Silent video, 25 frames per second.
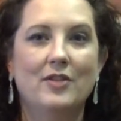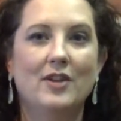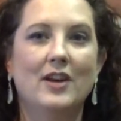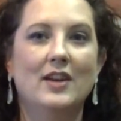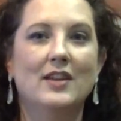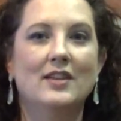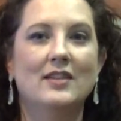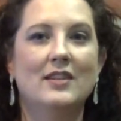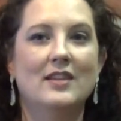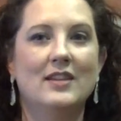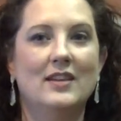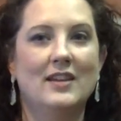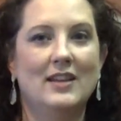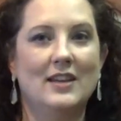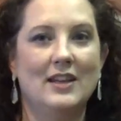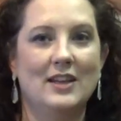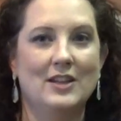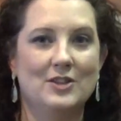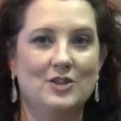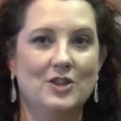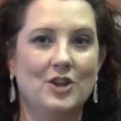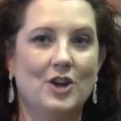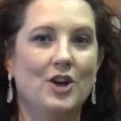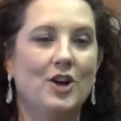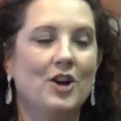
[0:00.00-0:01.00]
And then
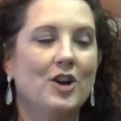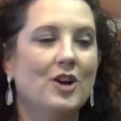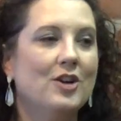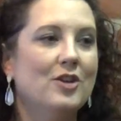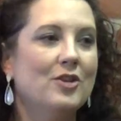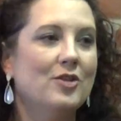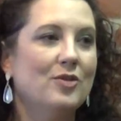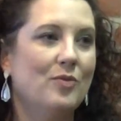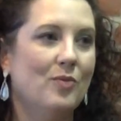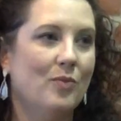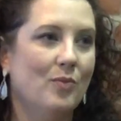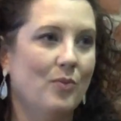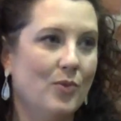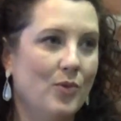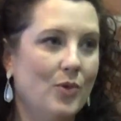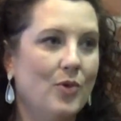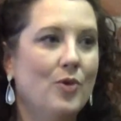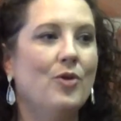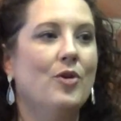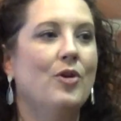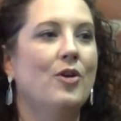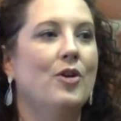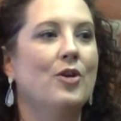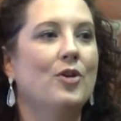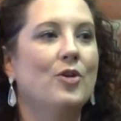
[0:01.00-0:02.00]
in turn,
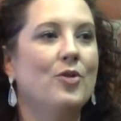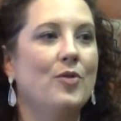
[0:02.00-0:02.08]
more are